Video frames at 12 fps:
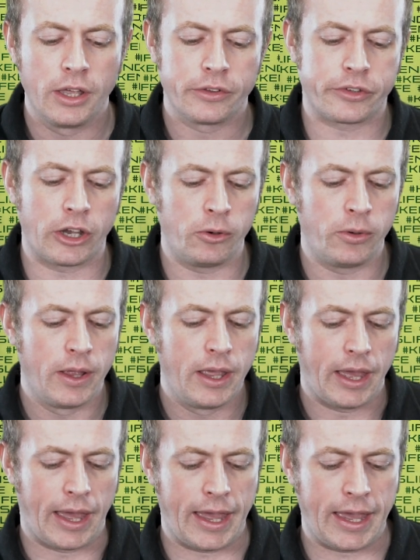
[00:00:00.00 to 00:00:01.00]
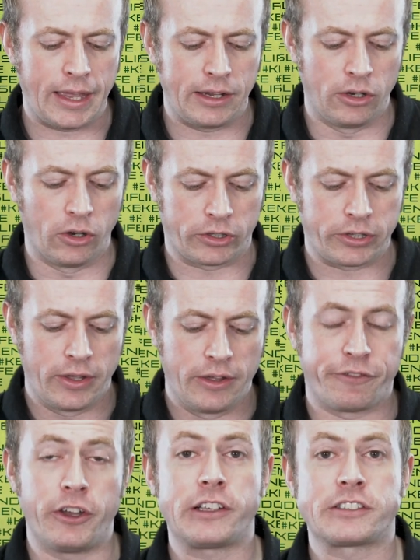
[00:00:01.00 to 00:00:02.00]
So, uh, look,
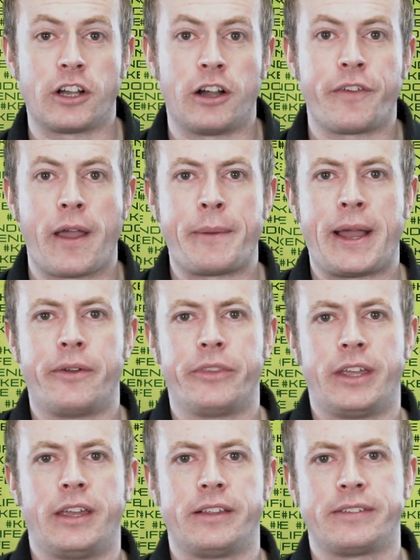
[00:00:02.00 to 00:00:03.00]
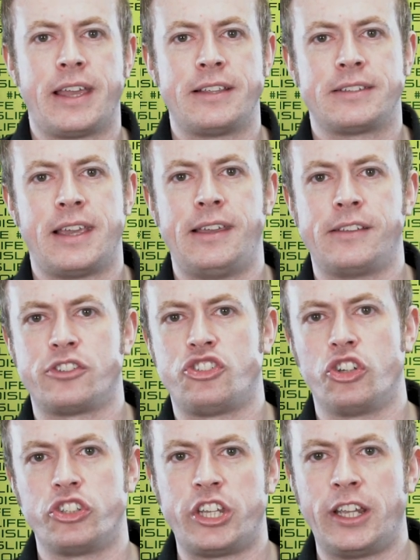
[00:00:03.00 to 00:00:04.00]
first off, about the senseis
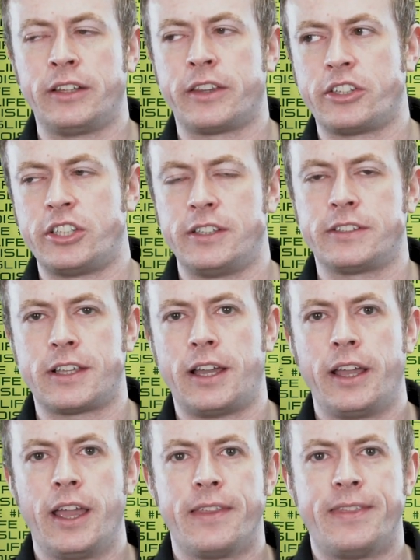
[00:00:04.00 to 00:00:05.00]
judging the Shinsa,